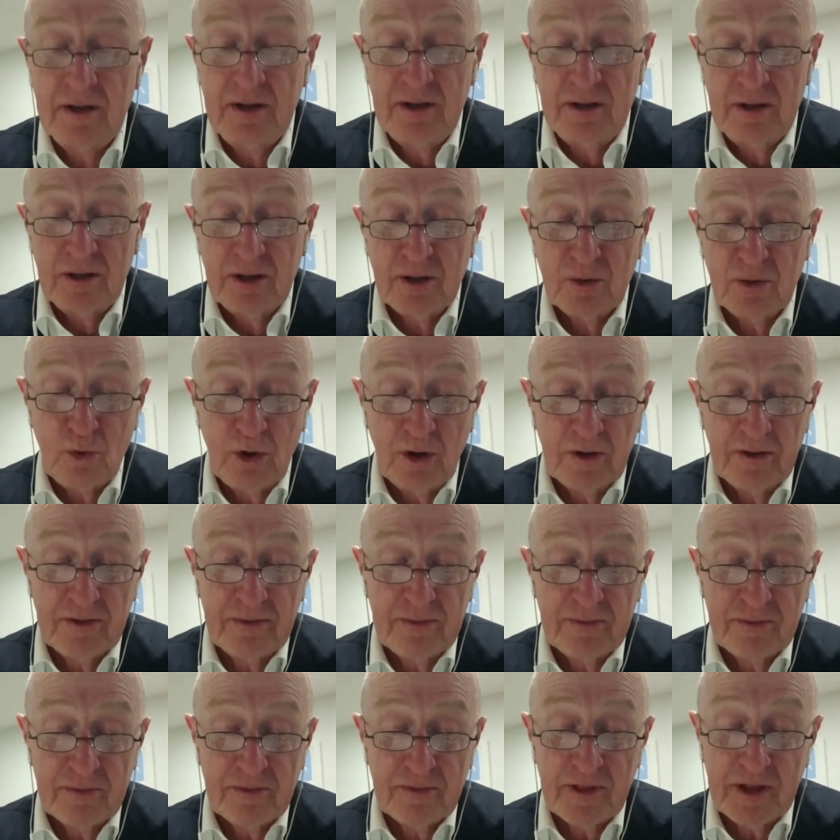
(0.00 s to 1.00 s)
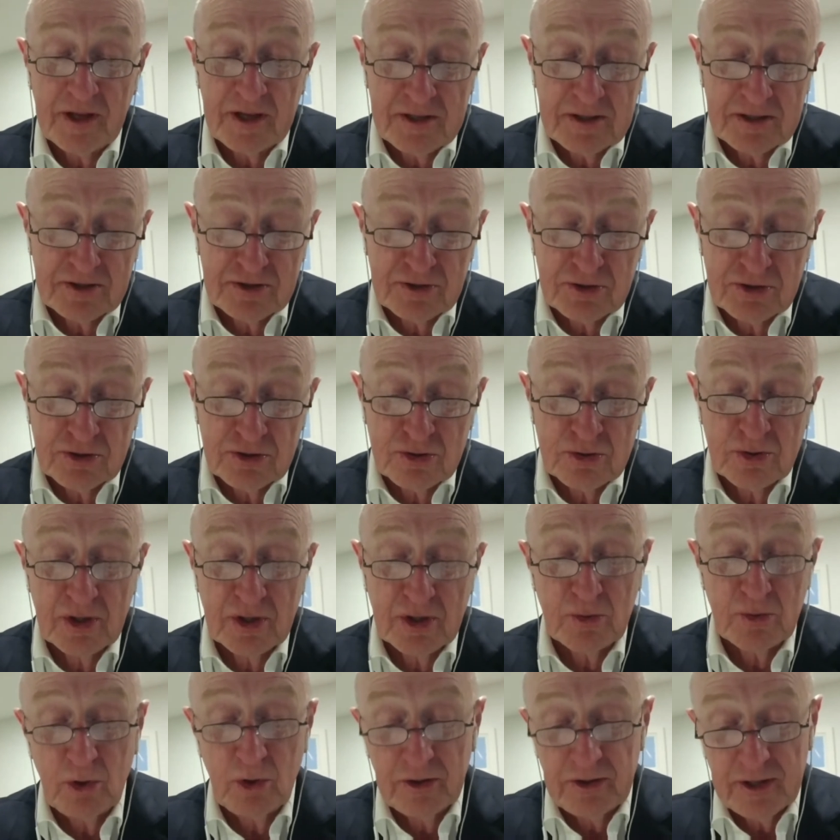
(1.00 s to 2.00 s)
on what they can do and
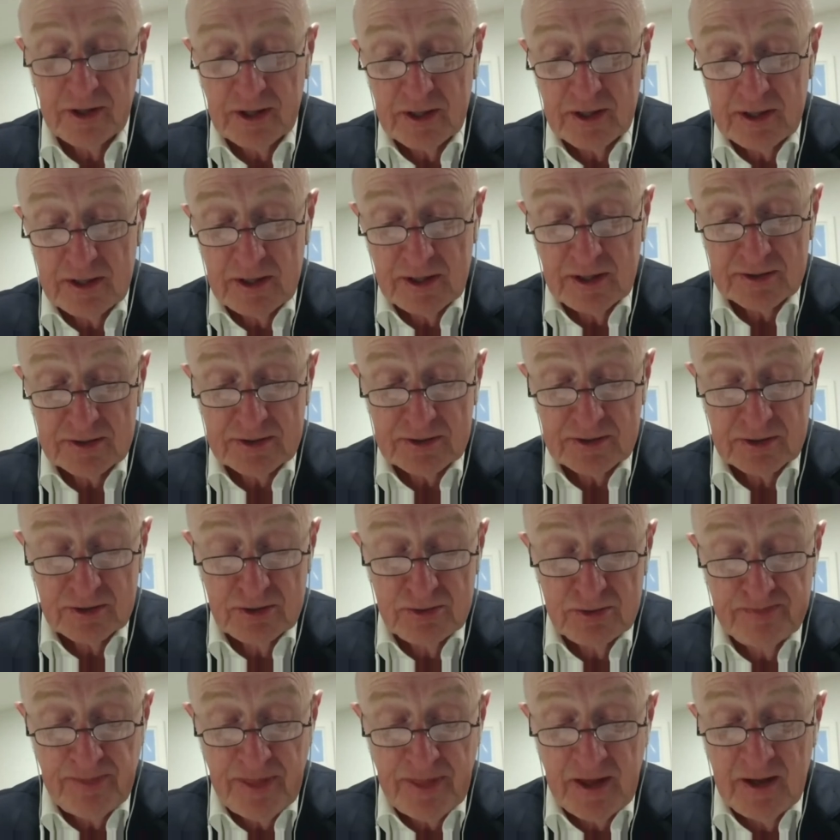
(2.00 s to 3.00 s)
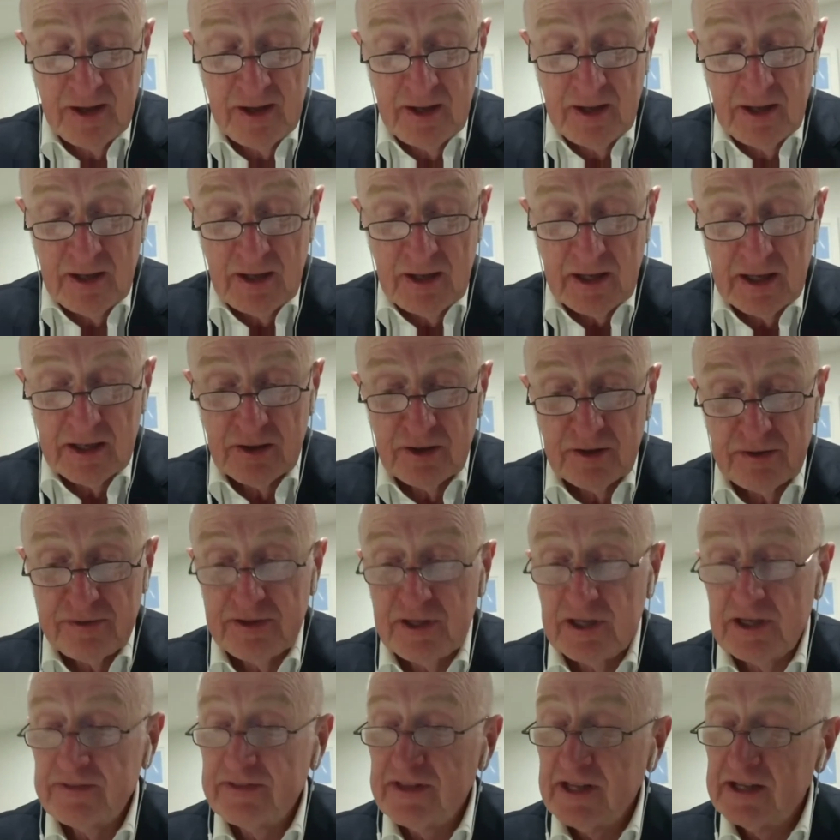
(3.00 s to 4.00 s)
what they can't do. And I
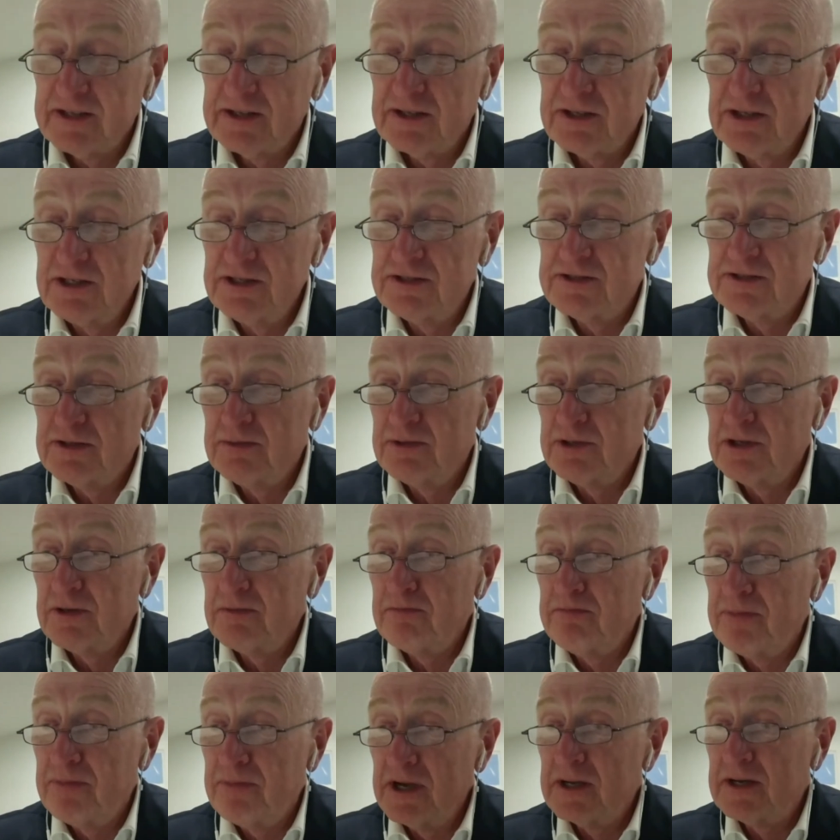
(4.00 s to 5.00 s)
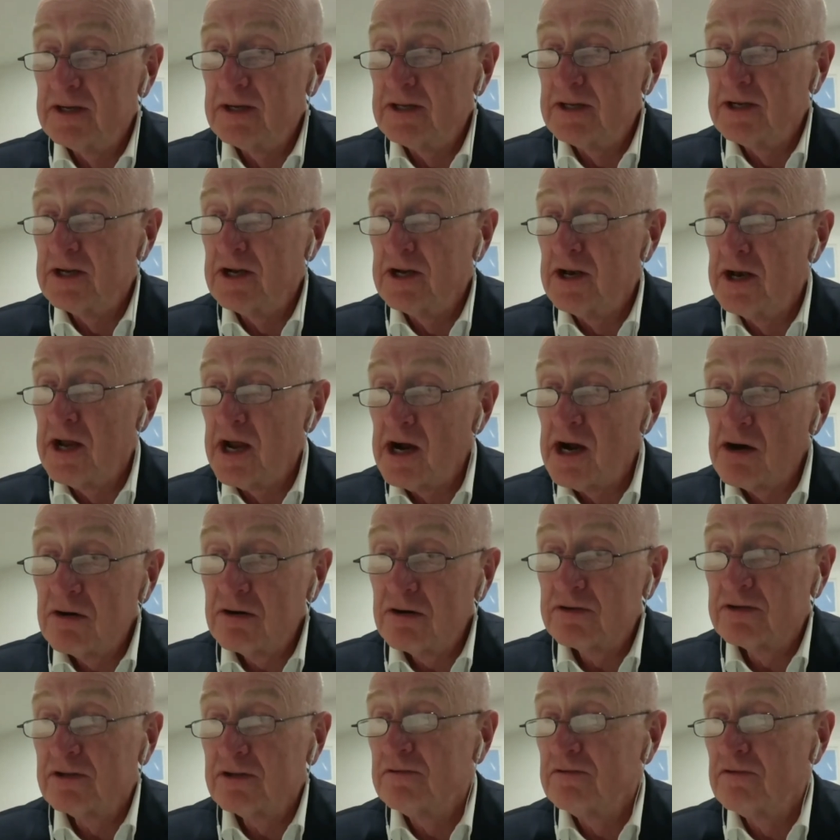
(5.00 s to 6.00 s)
think that needs to be embedded in a
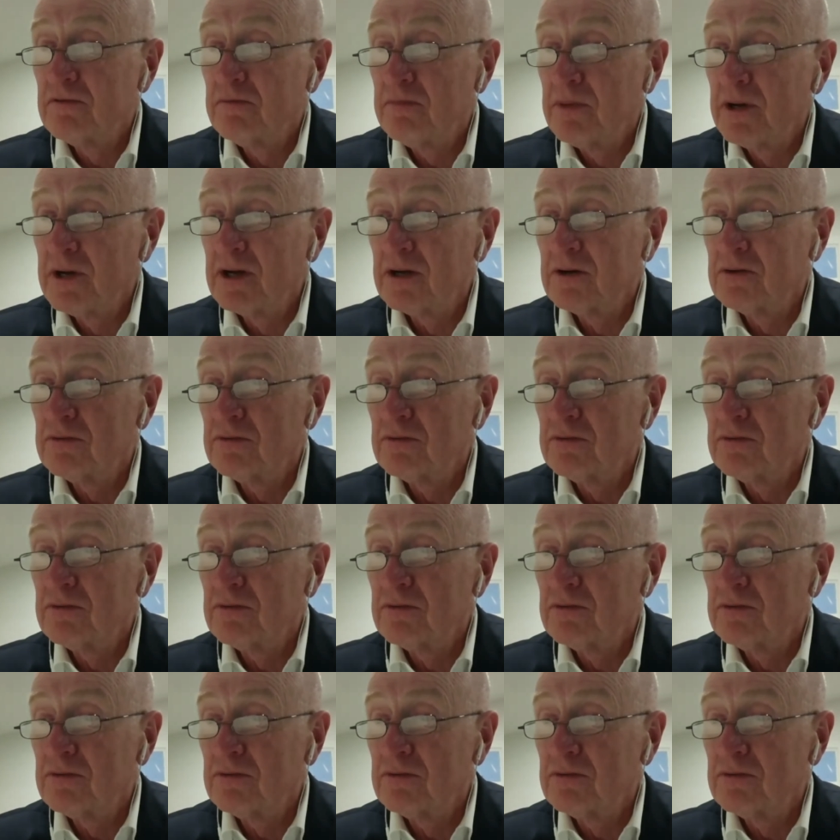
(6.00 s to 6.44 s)
narrative about